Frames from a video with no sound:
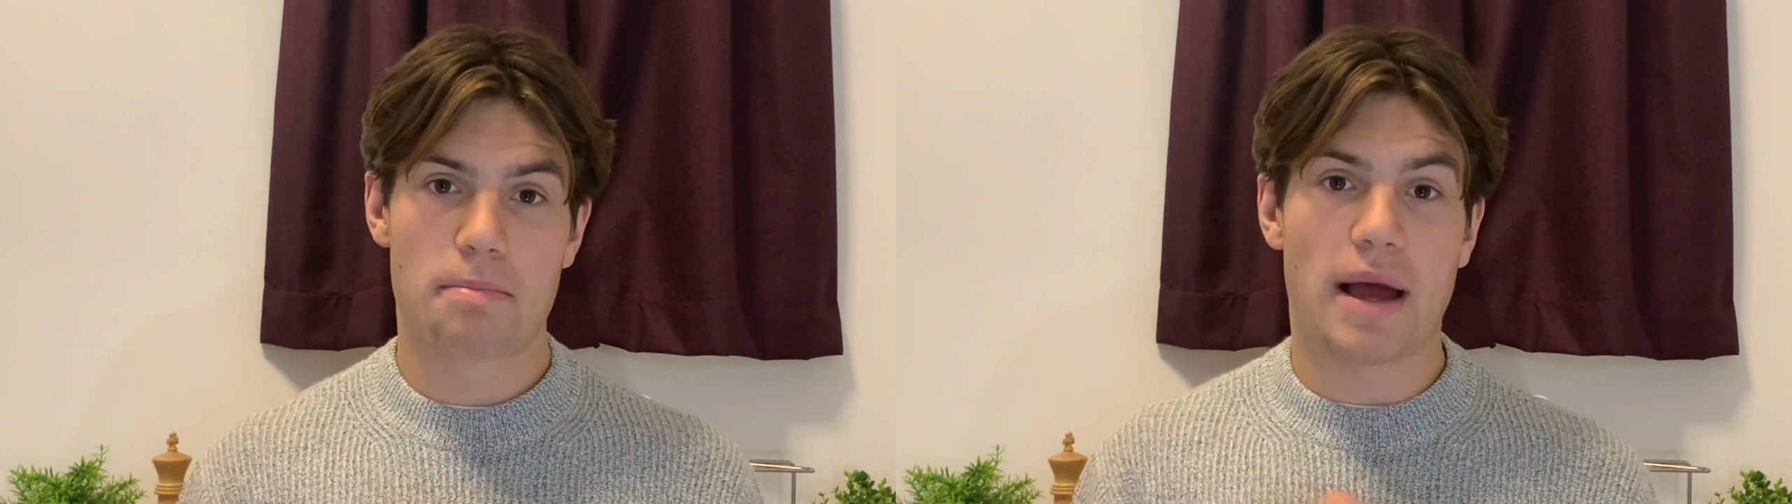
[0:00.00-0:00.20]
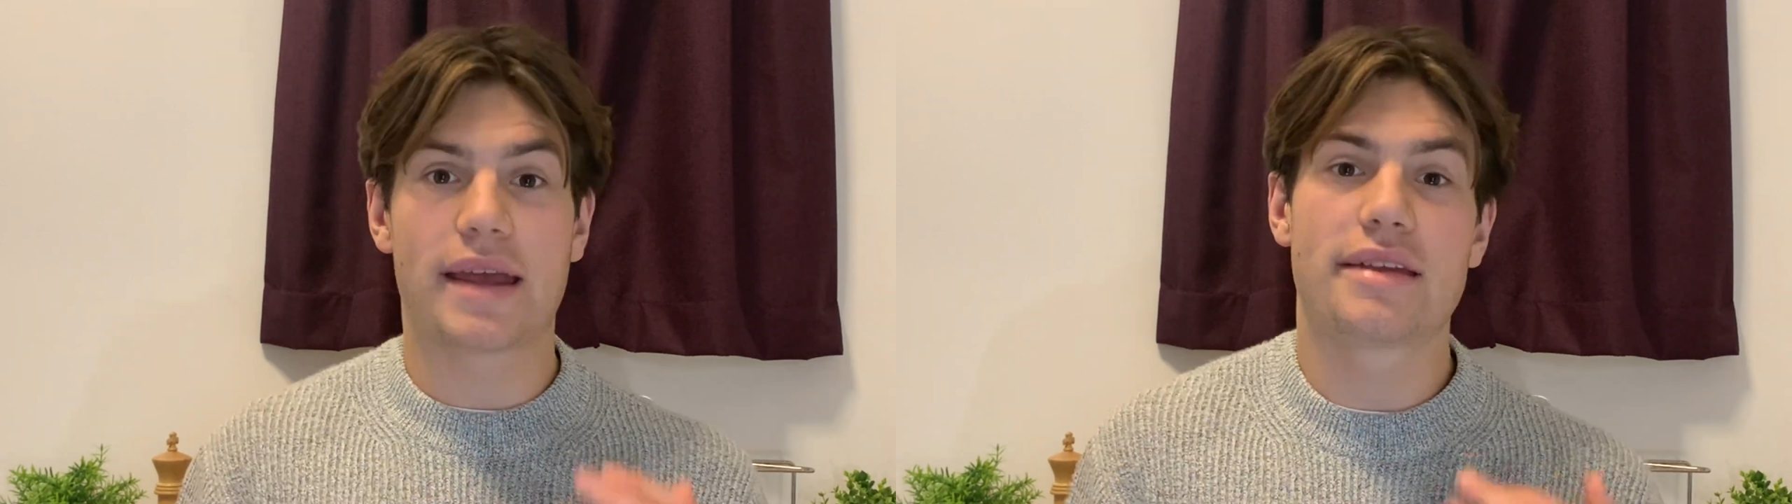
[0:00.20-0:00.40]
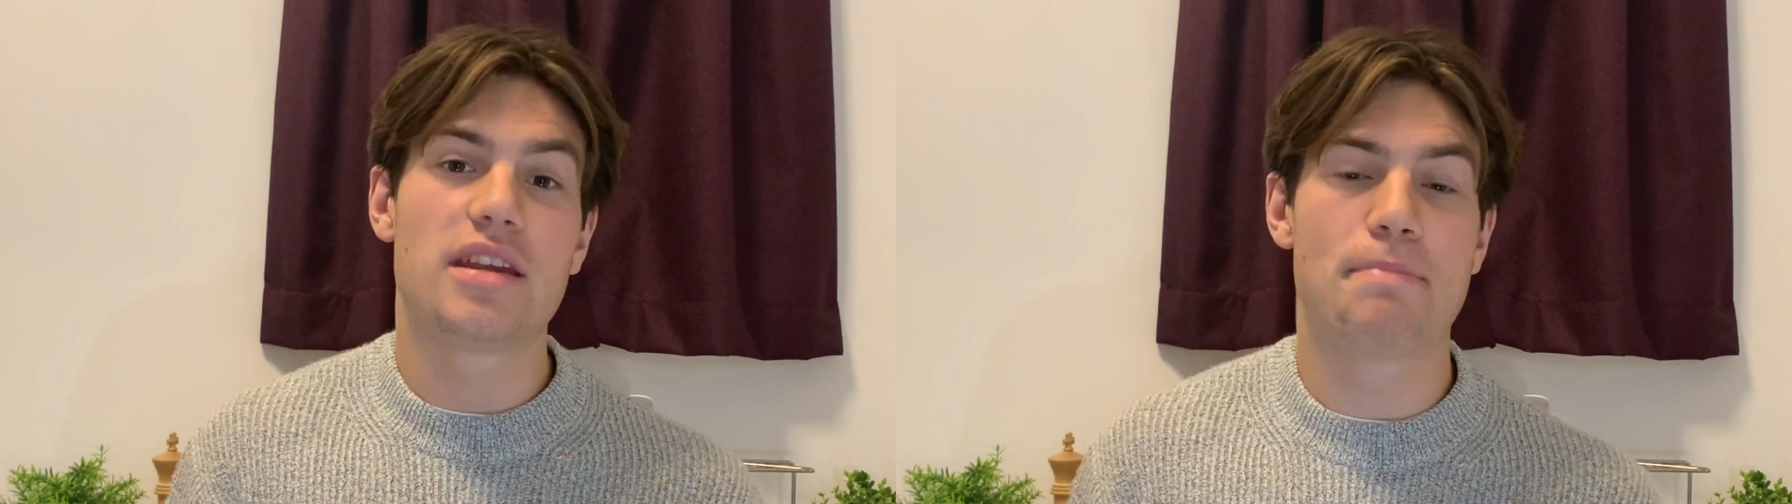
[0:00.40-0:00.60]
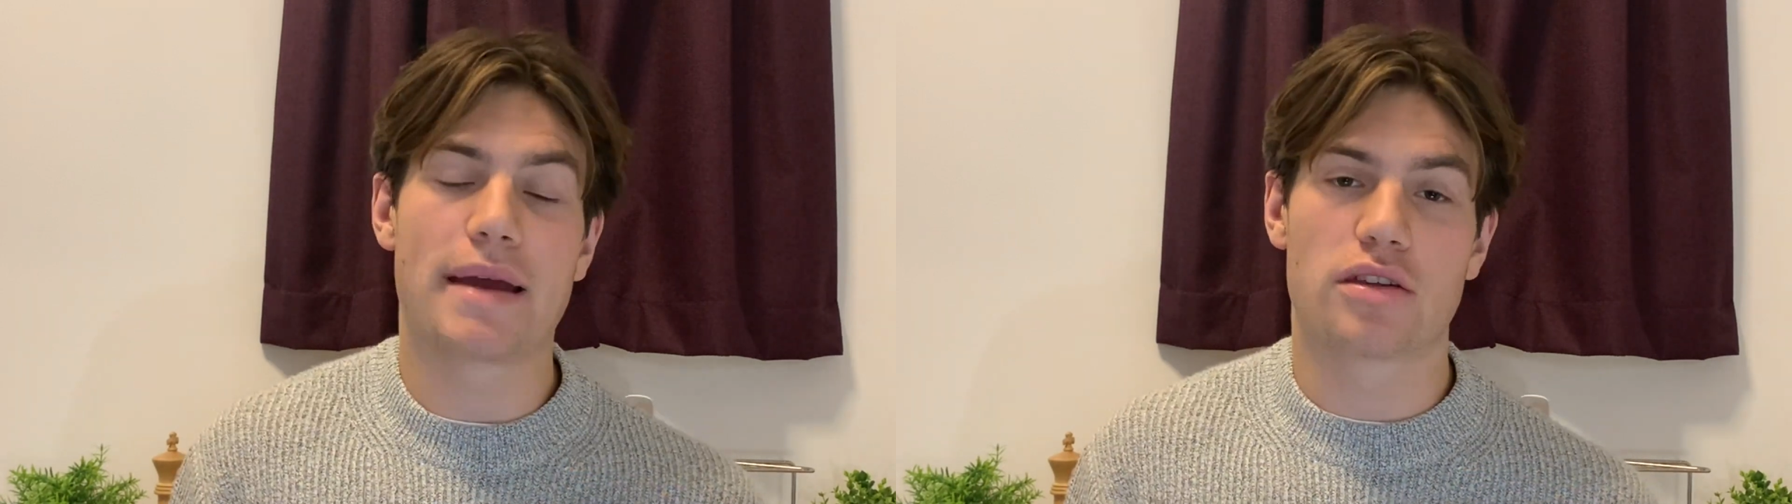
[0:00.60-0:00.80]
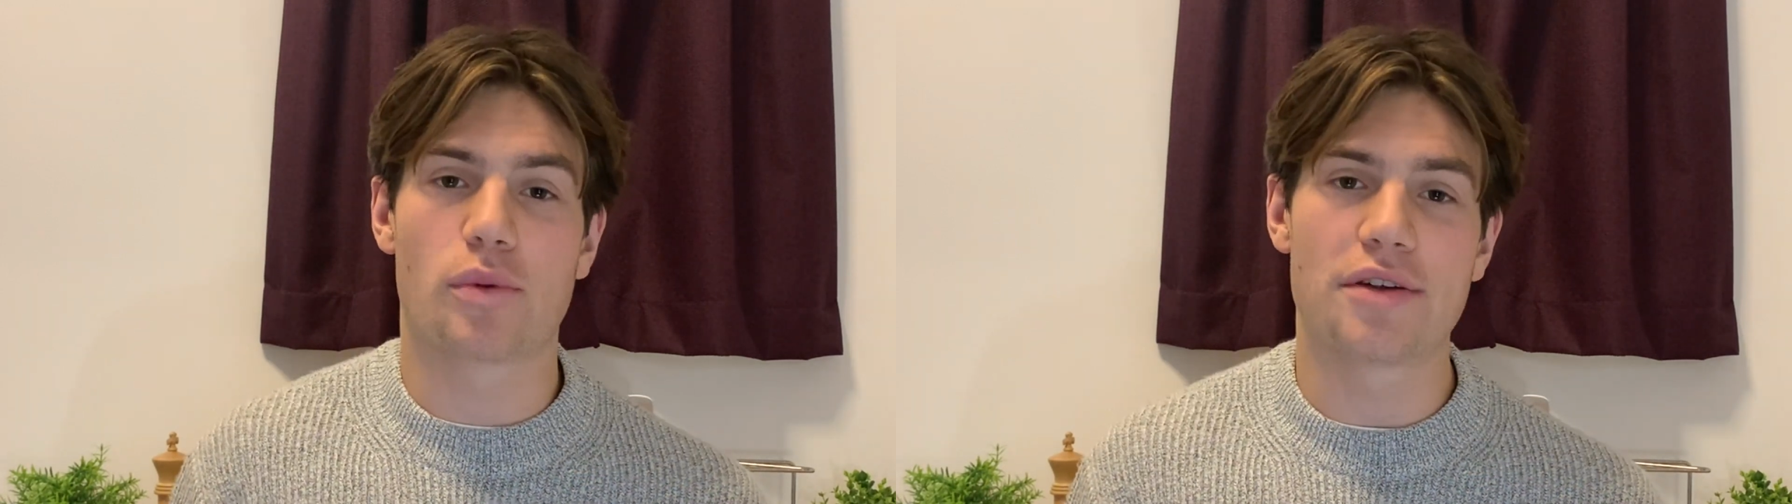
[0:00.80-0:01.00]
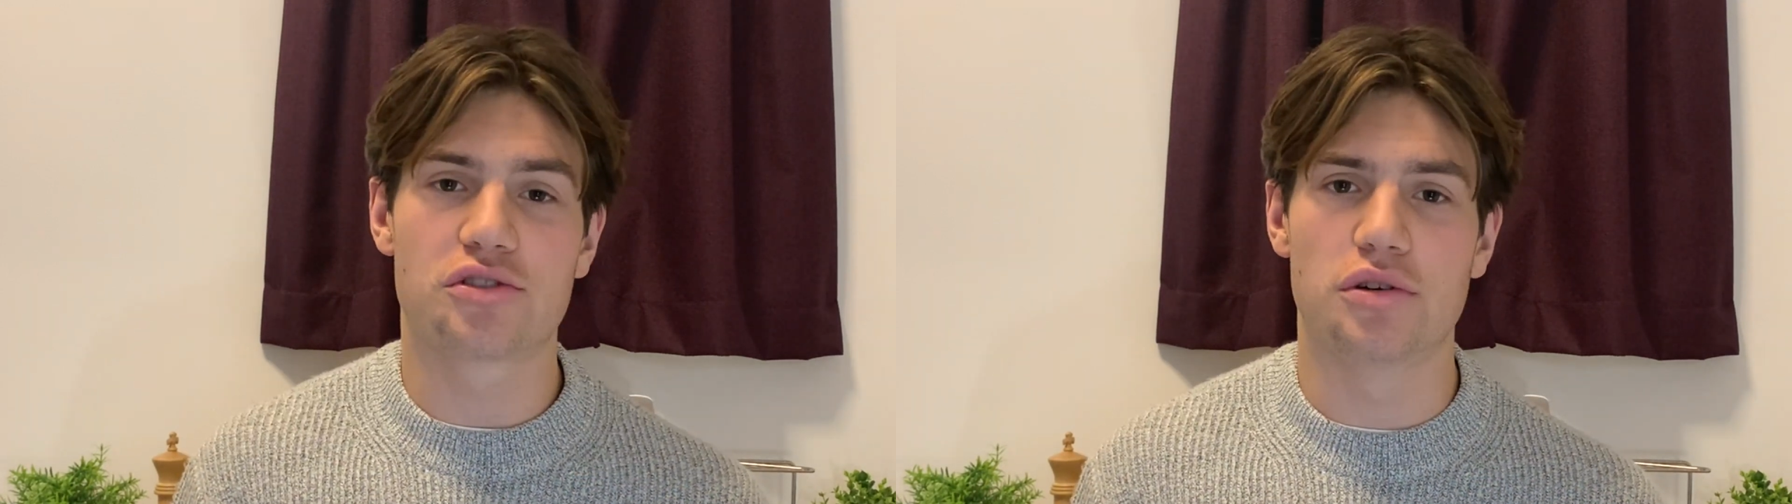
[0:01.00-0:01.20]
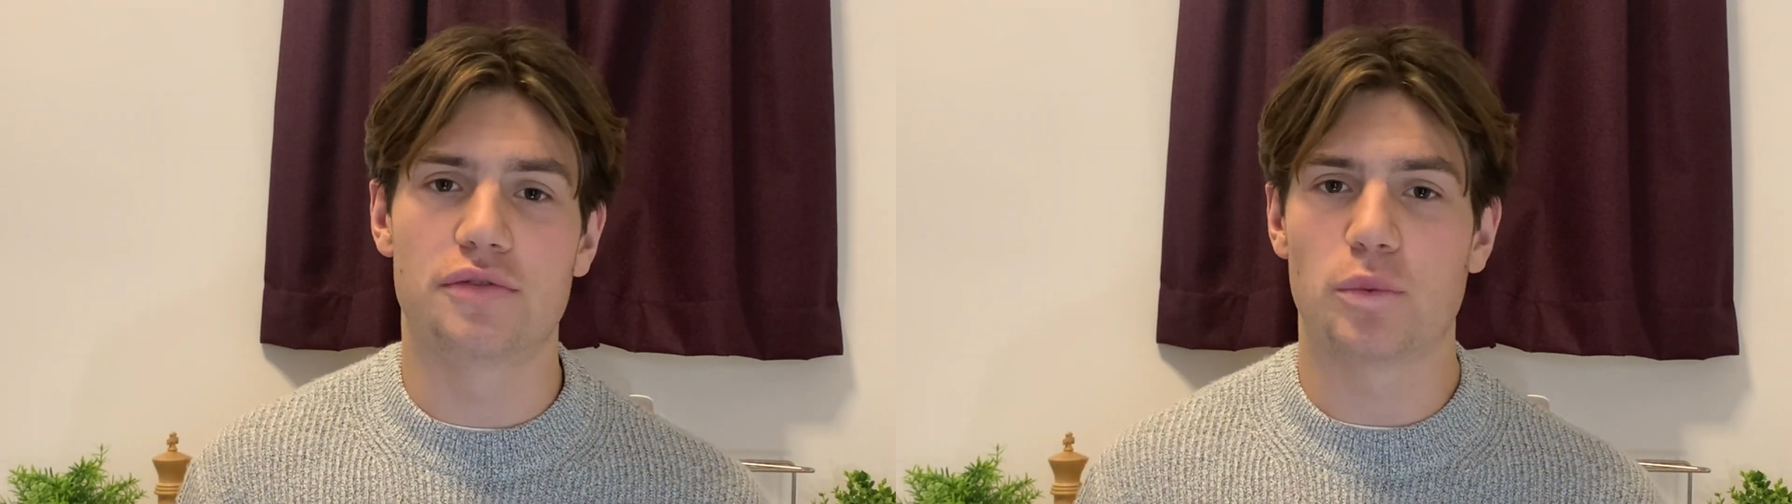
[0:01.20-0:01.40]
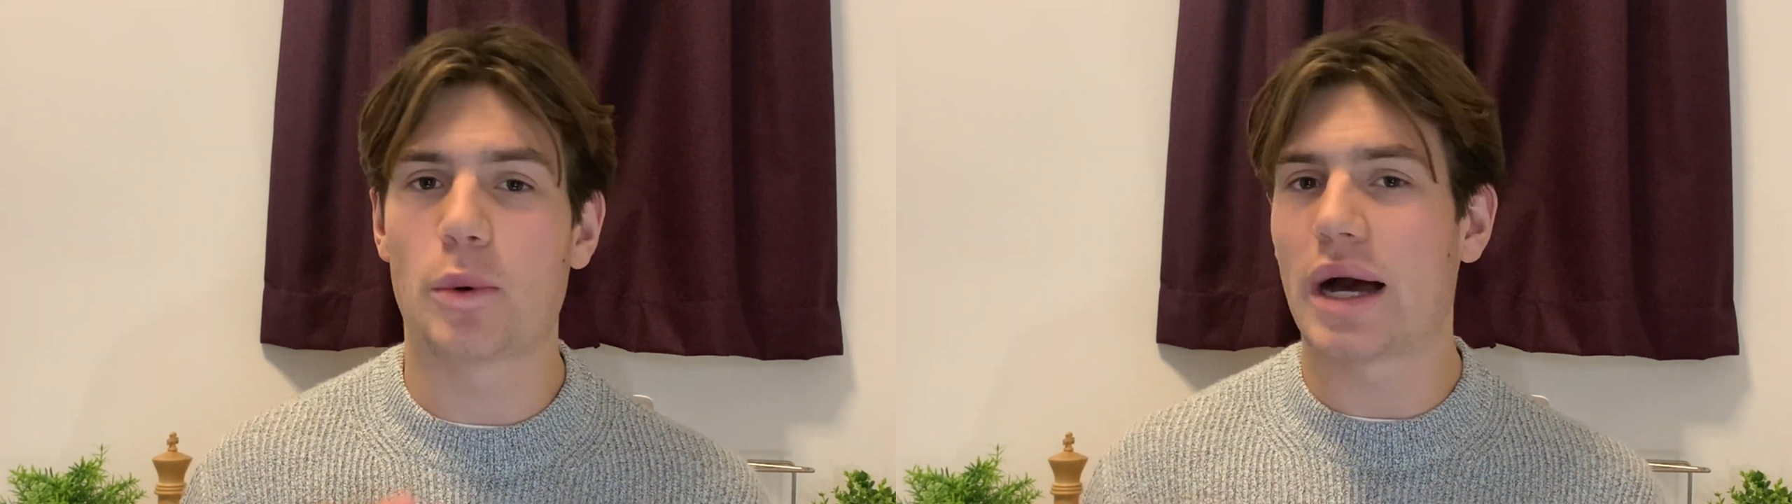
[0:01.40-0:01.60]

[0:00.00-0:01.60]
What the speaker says: But I guess this begs the question of, well,